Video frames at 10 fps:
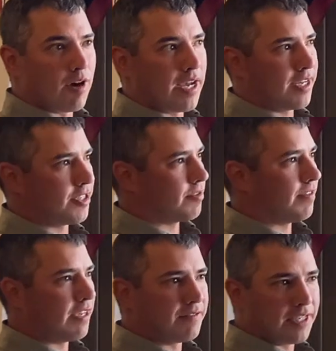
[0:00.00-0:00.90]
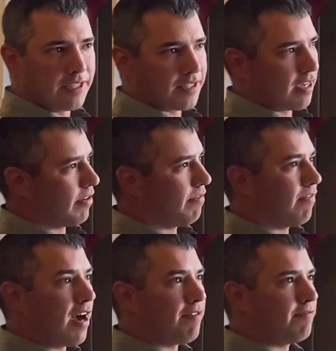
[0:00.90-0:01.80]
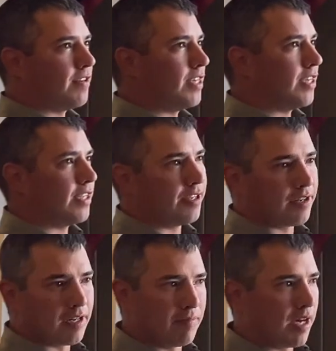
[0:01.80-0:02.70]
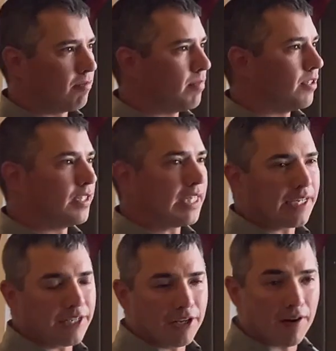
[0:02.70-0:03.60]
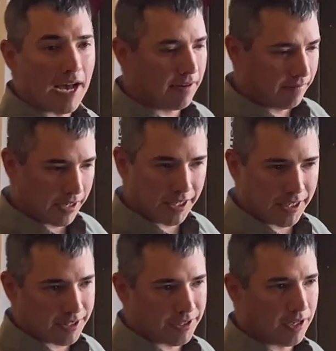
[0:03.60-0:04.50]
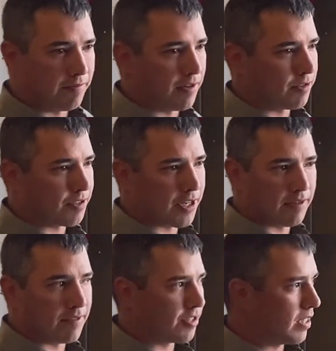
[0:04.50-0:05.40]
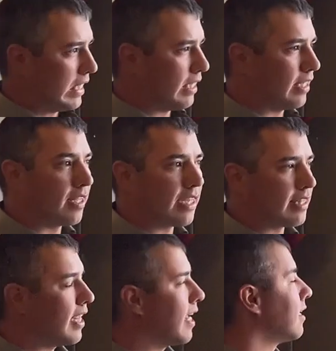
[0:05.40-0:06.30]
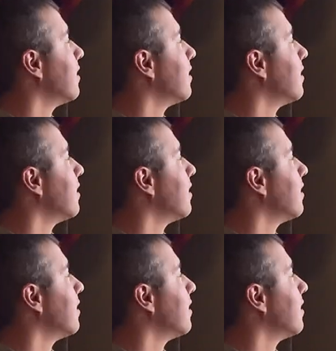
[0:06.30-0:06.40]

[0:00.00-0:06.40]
ways, 50, 75 feet, and you're in a metal building and you don't have very good cell phone service or anything like that,